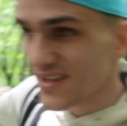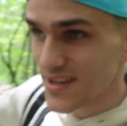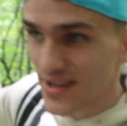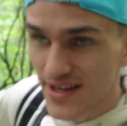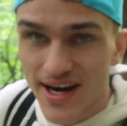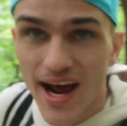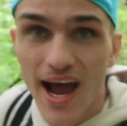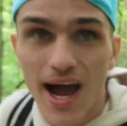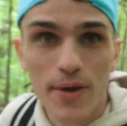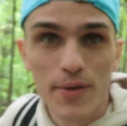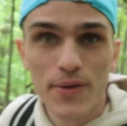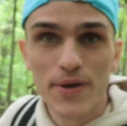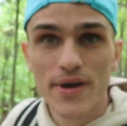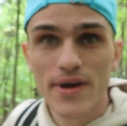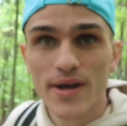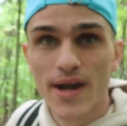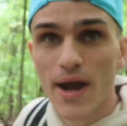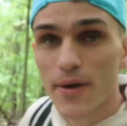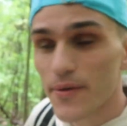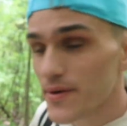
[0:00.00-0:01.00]
Like an hour,
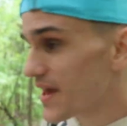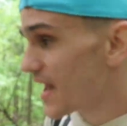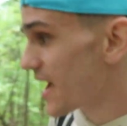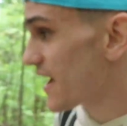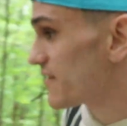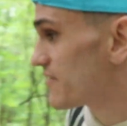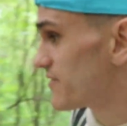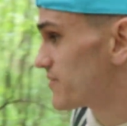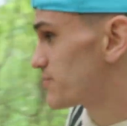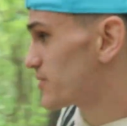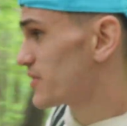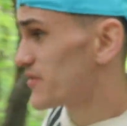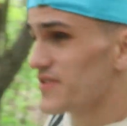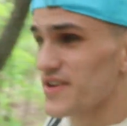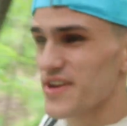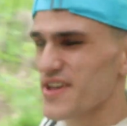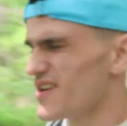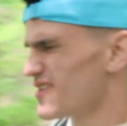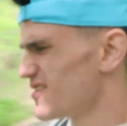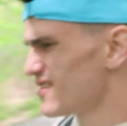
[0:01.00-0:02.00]
hour and a half per
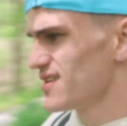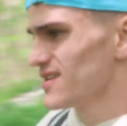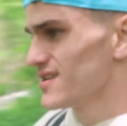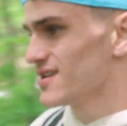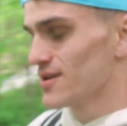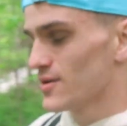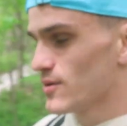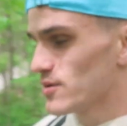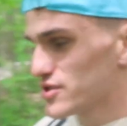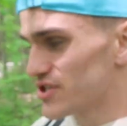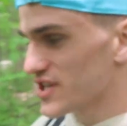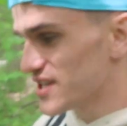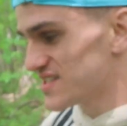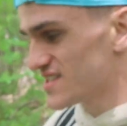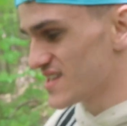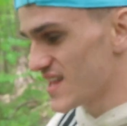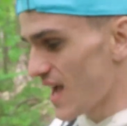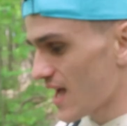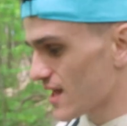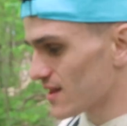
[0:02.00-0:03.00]
video, which is
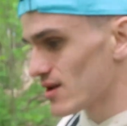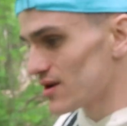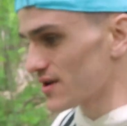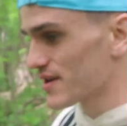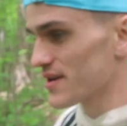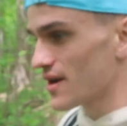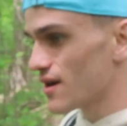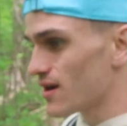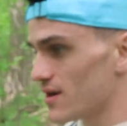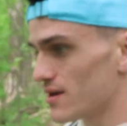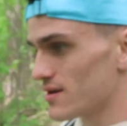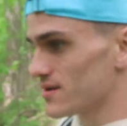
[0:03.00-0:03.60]
not long at all.